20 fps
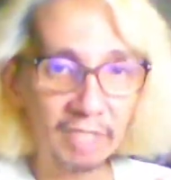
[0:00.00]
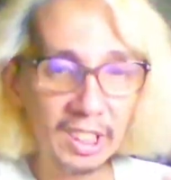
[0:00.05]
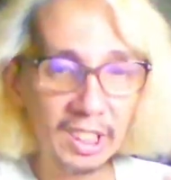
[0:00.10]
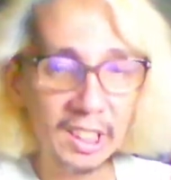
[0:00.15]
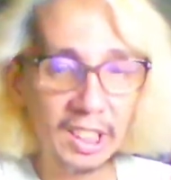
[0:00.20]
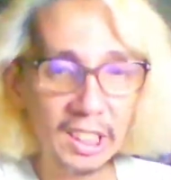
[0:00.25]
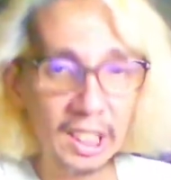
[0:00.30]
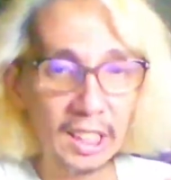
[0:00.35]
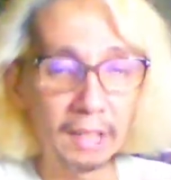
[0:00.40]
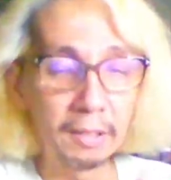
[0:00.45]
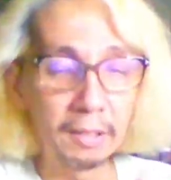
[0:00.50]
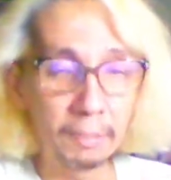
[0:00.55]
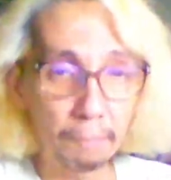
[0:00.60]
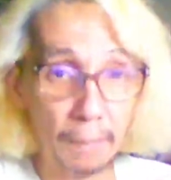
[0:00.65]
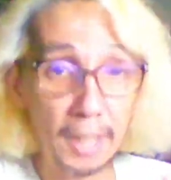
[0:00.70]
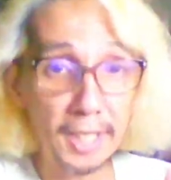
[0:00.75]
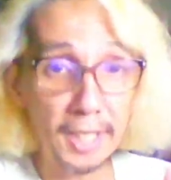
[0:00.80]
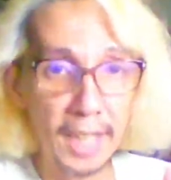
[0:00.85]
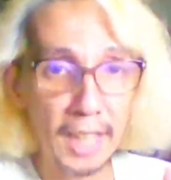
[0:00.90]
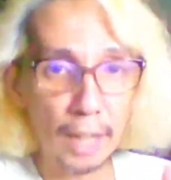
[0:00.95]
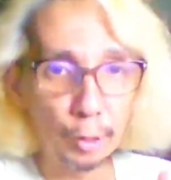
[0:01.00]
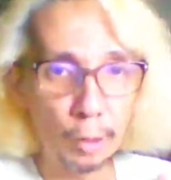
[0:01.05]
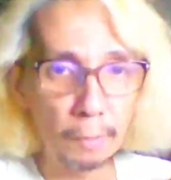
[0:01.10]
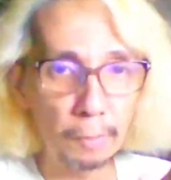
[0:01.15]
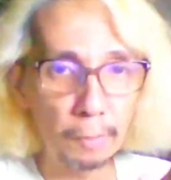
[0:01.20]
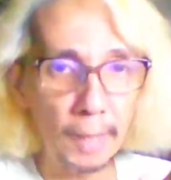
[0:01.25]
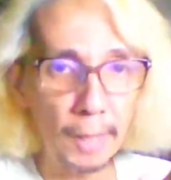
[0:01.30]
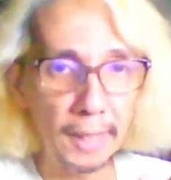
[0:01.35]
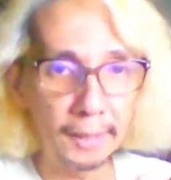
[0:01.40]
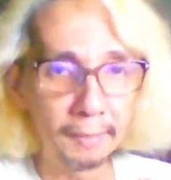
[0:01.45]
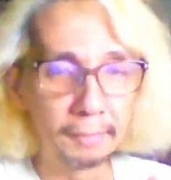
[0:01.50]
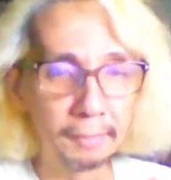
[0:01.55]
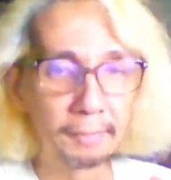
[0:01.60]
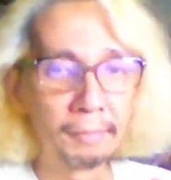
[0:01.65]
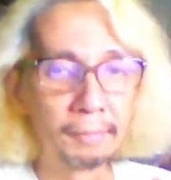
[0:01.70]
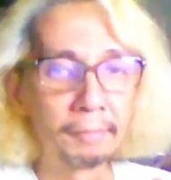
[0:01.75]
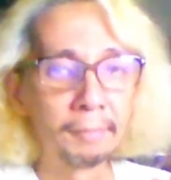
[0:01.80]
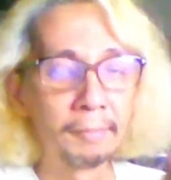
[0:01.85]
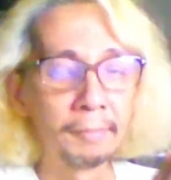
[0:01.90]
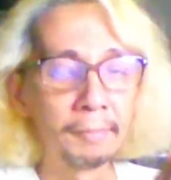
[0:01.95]
Talagang planchado yung plot.
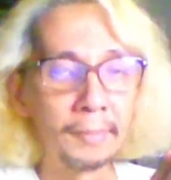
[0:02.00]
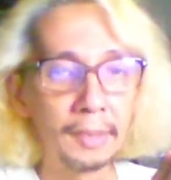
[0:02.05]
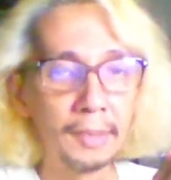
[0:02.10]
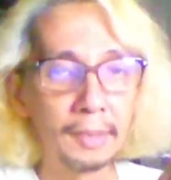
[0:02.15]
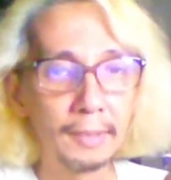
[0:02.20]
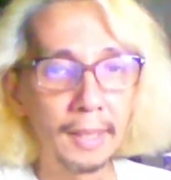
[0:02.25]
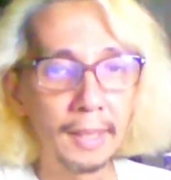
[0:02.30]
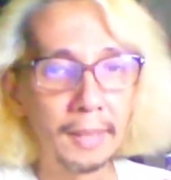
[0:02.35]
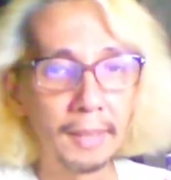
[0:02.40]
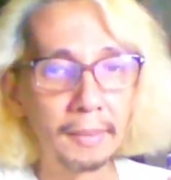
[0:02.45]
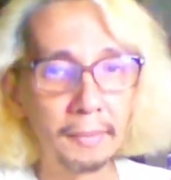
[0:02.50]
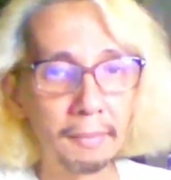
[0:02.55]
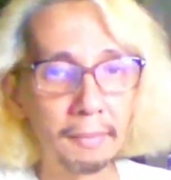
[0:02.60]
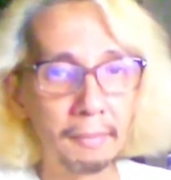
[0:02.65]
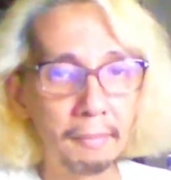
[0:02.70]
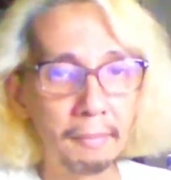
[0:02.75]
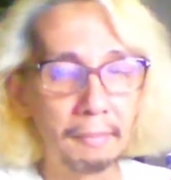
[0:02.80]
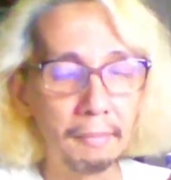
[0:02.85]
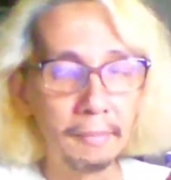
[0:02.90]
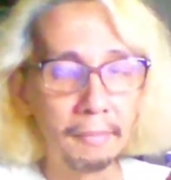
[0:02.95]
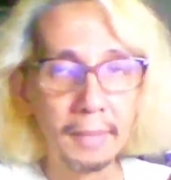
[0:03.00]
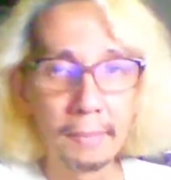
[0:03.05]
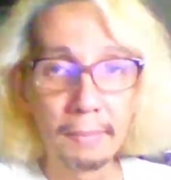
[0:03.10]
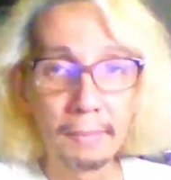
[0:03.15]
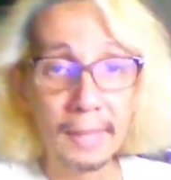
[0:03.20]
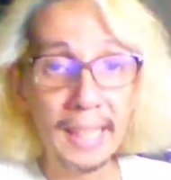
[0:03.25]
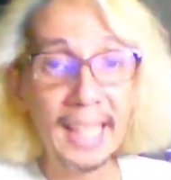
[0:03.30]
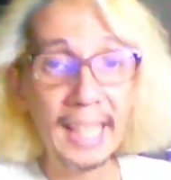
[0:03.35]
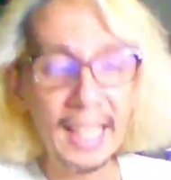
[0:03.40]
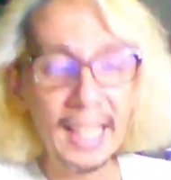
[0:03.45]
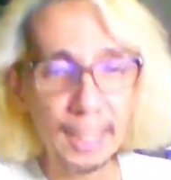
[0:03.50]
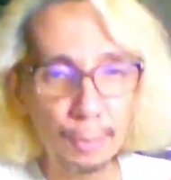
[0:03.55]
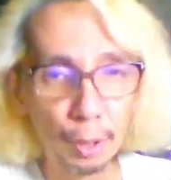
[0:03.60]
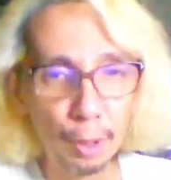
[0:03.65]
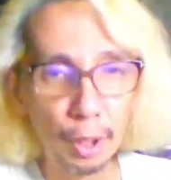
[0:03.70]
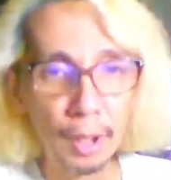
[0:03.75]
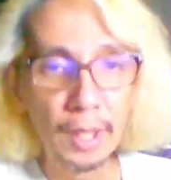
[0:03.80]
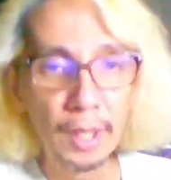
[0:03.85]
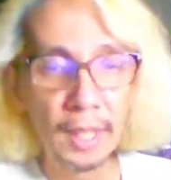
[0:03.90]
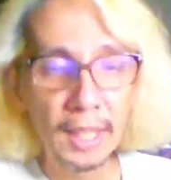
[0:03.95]
Right? Magigets mo.
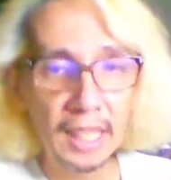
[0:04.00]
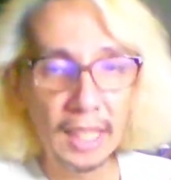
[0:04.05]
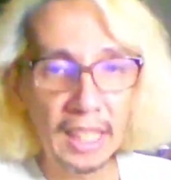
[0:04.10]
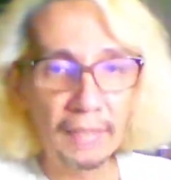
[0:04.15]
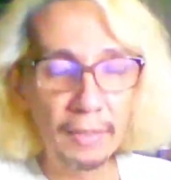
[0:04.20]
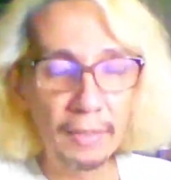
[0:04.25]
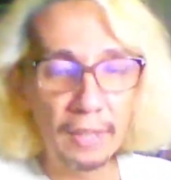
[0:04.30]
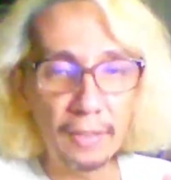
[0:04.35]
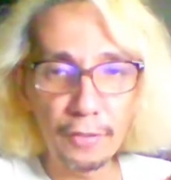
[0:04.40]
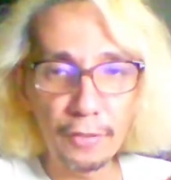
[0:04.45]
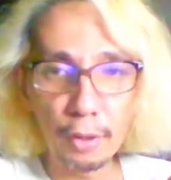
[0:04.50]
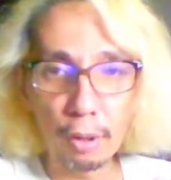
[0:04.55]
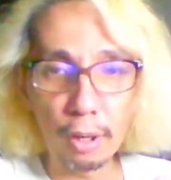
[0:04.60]
Even if you